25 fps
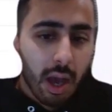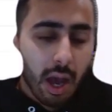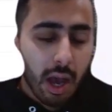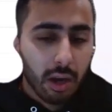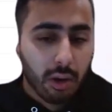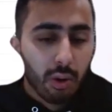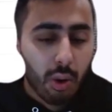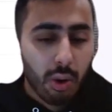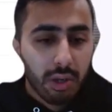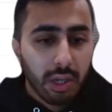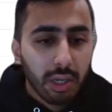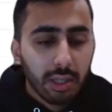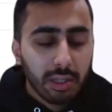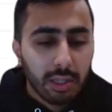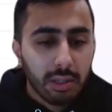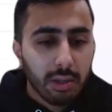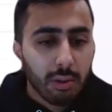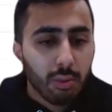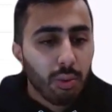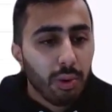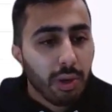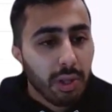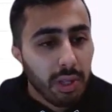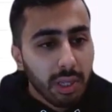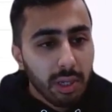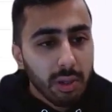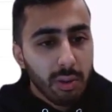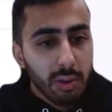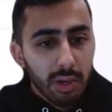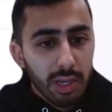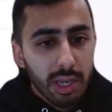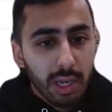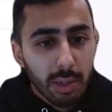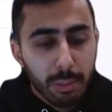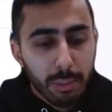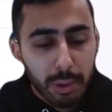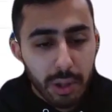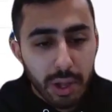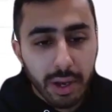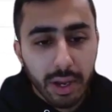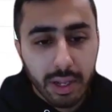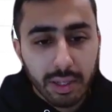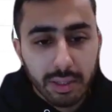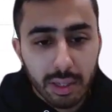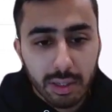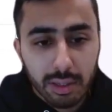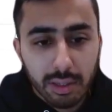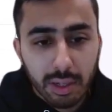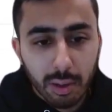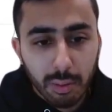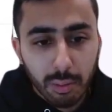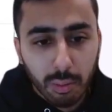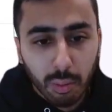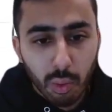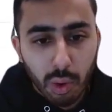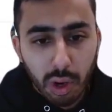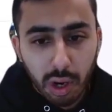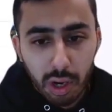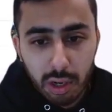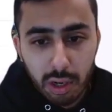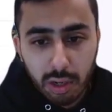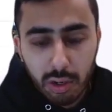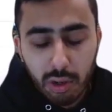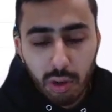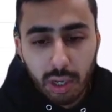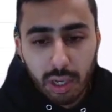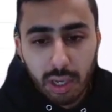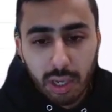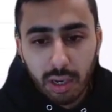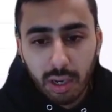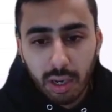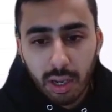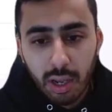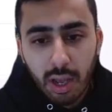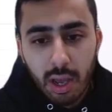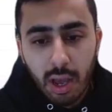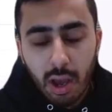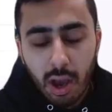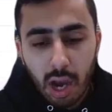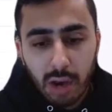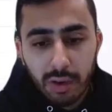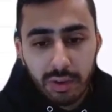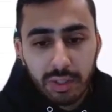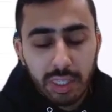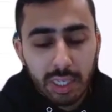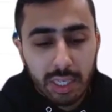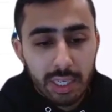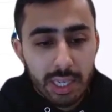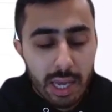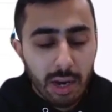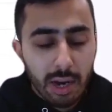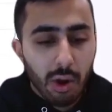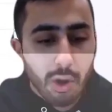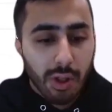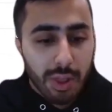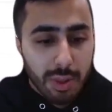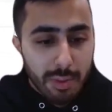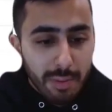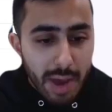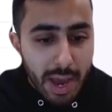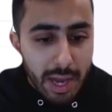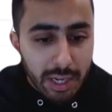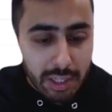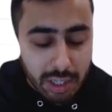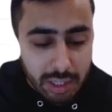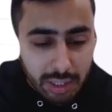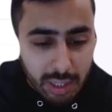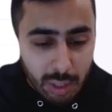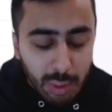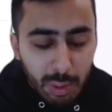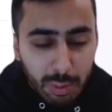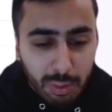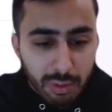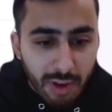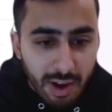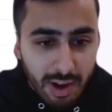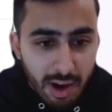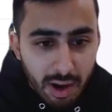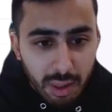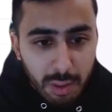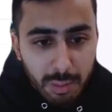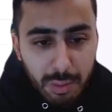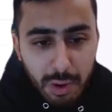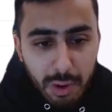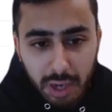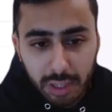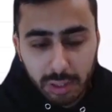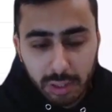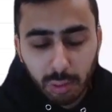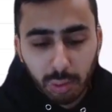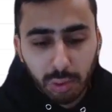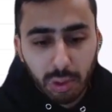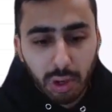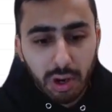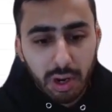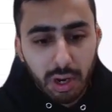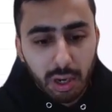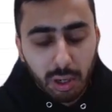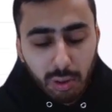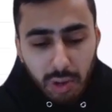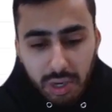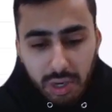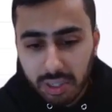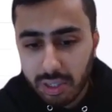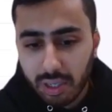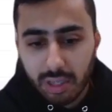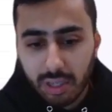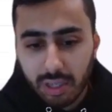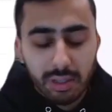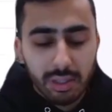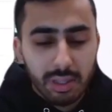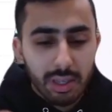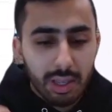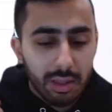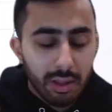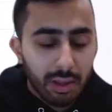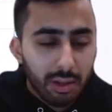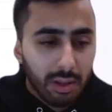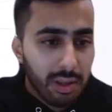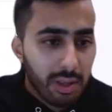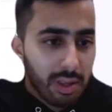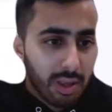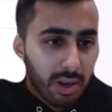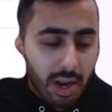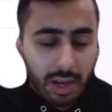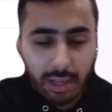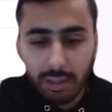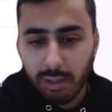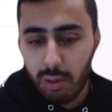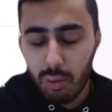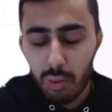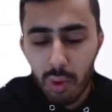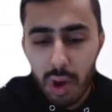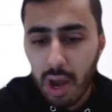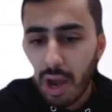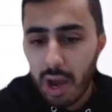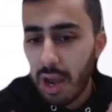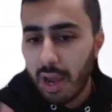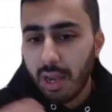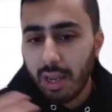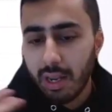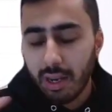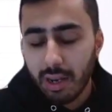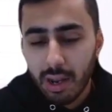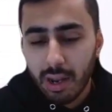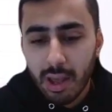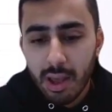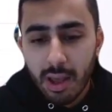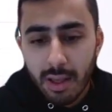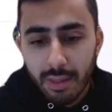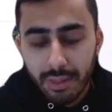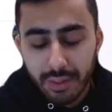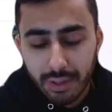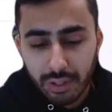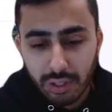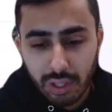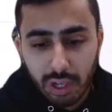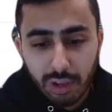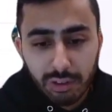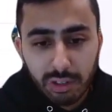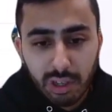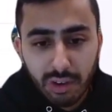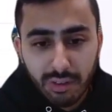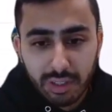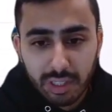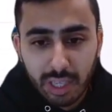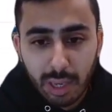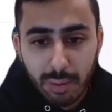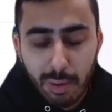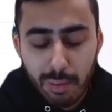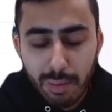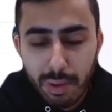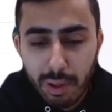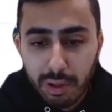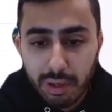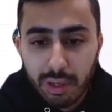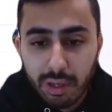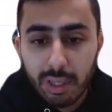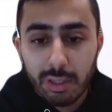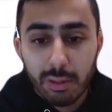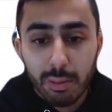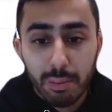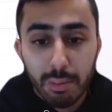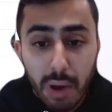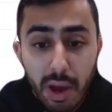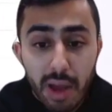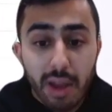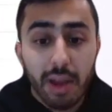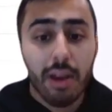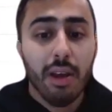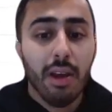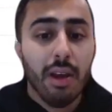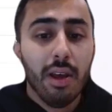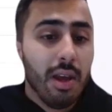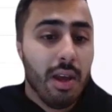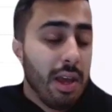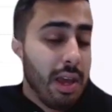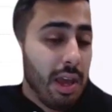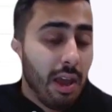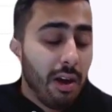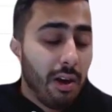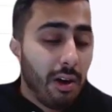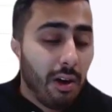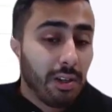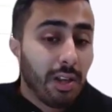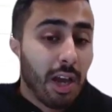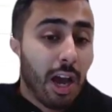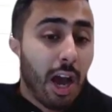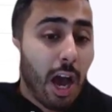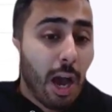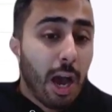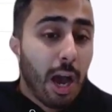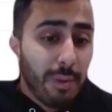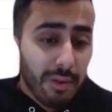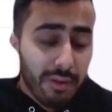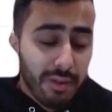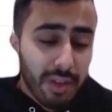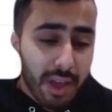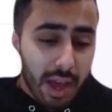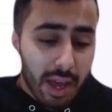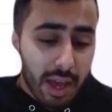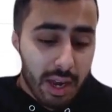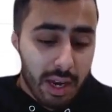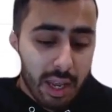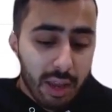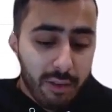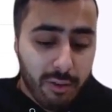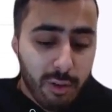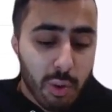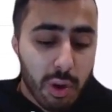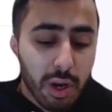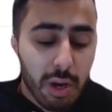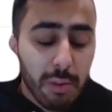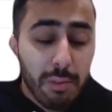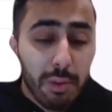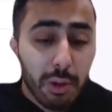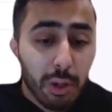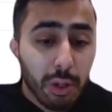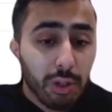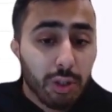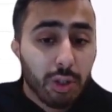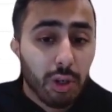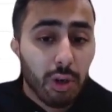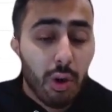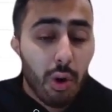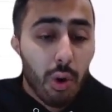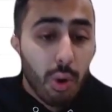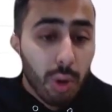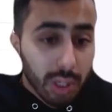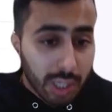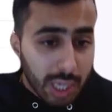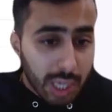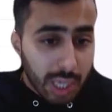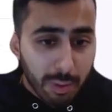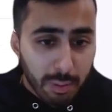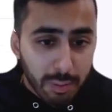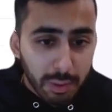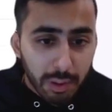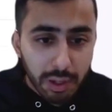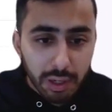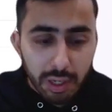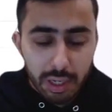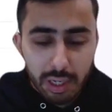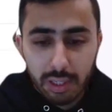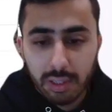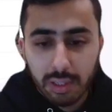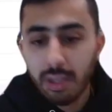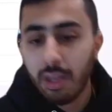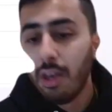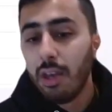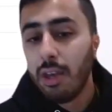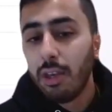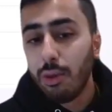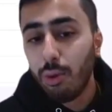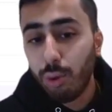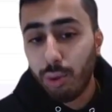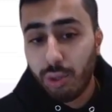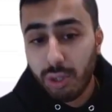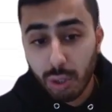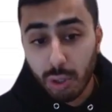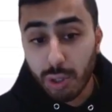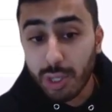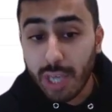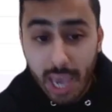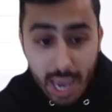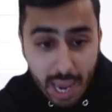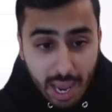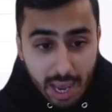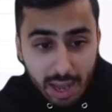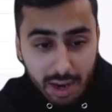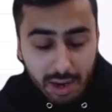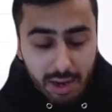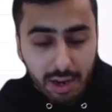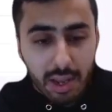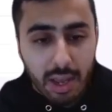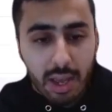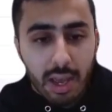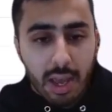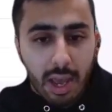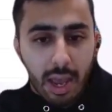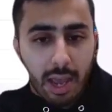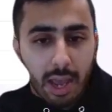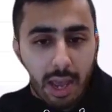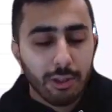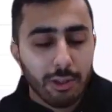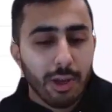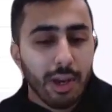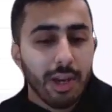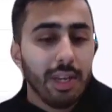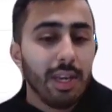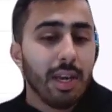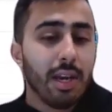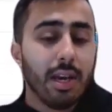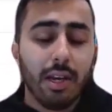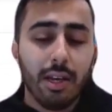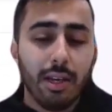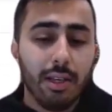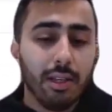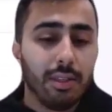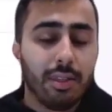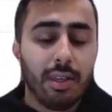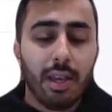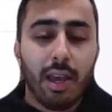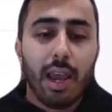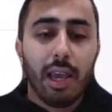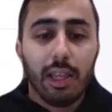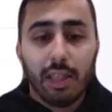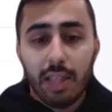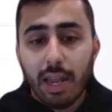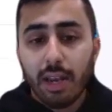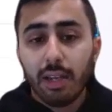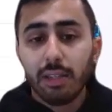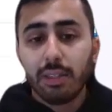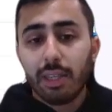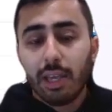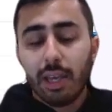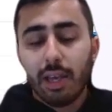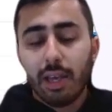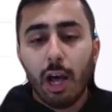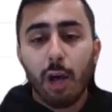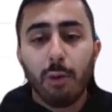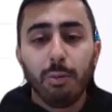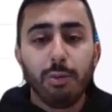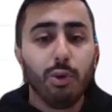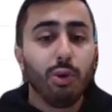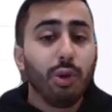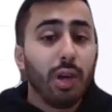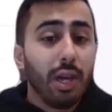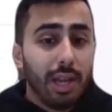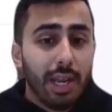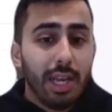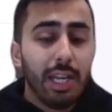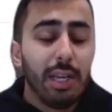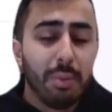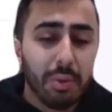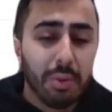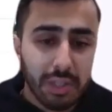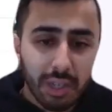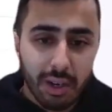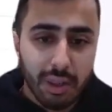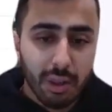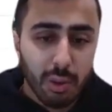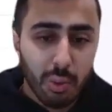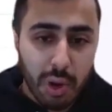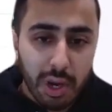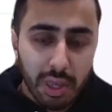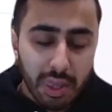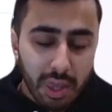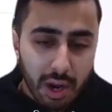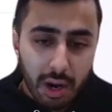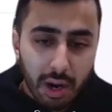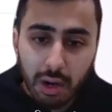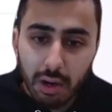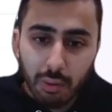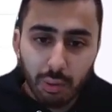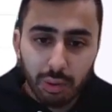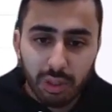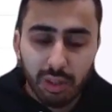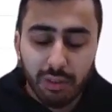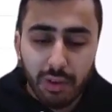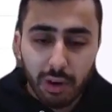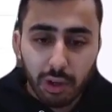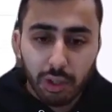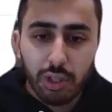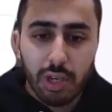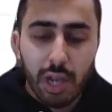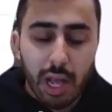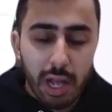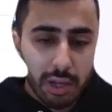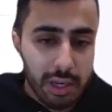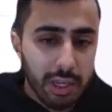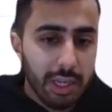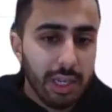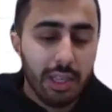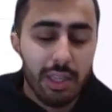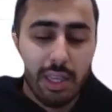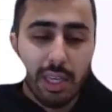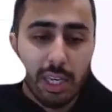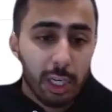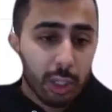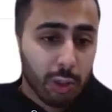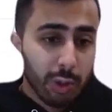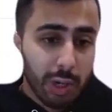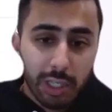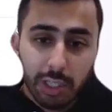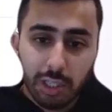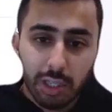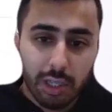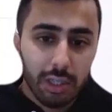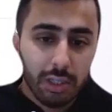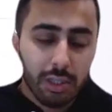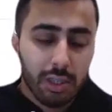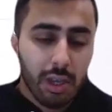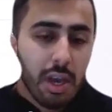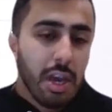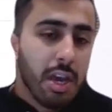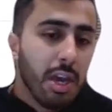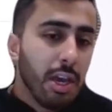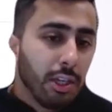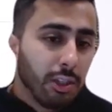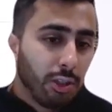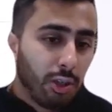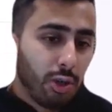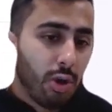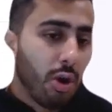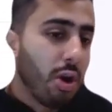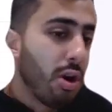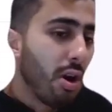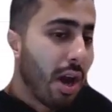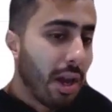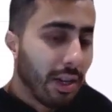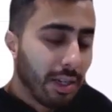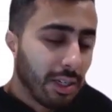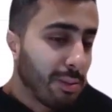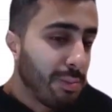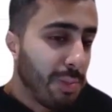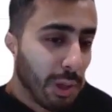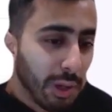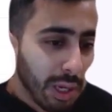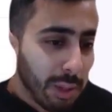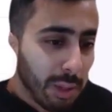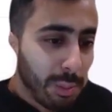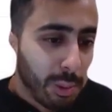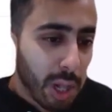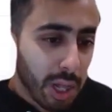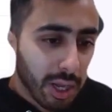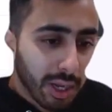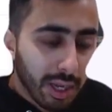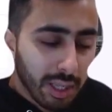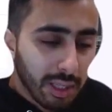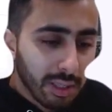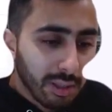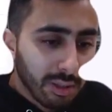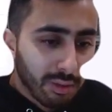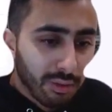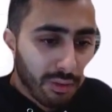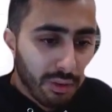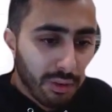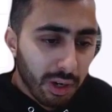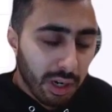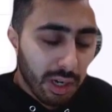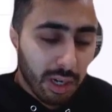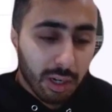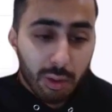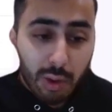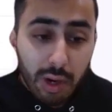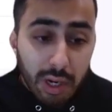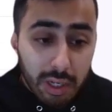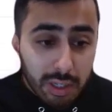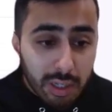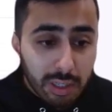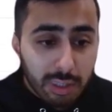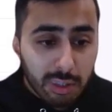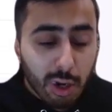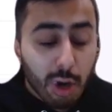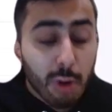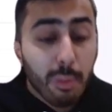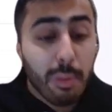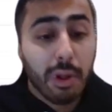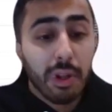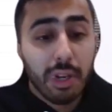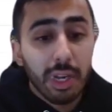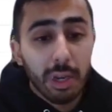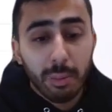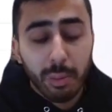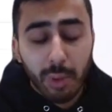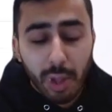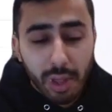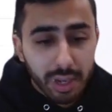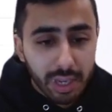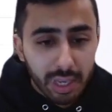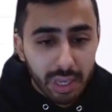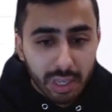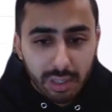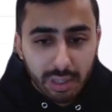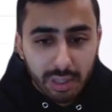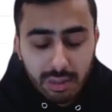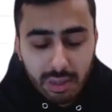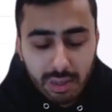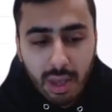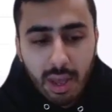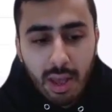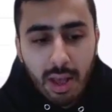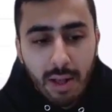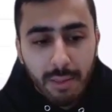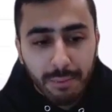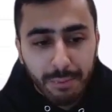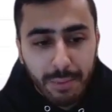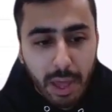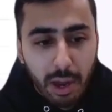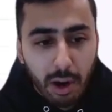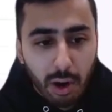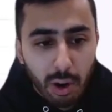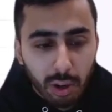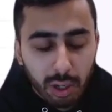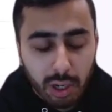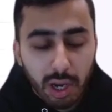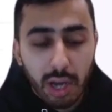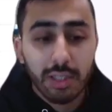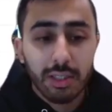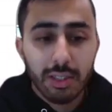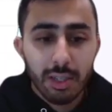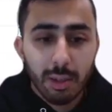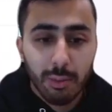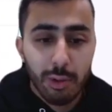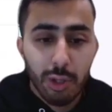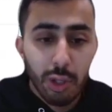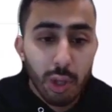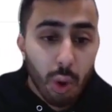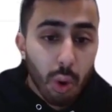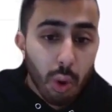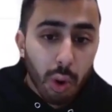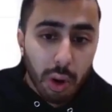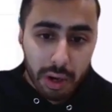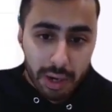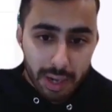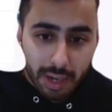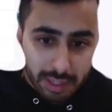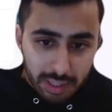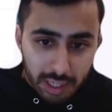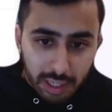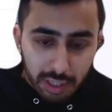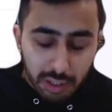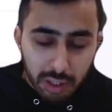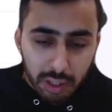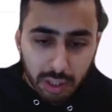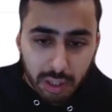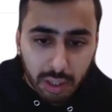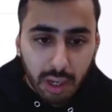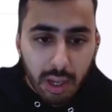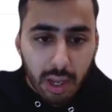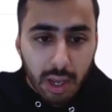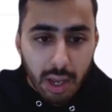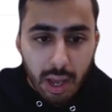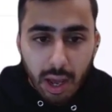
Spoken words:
Cortex is a really unique plugin system where you can obviously get all the magic that we provide out of the box with our integrations and the nice UI and the self-service capabilities. But on top of that, if you want to build your own capabilities, you still can. And so the idea is, hey, let us help you get 80% of the way there with the functionality and the integrations. So you're not just building plugins for integrations, you're building plugins that are custom to your organization.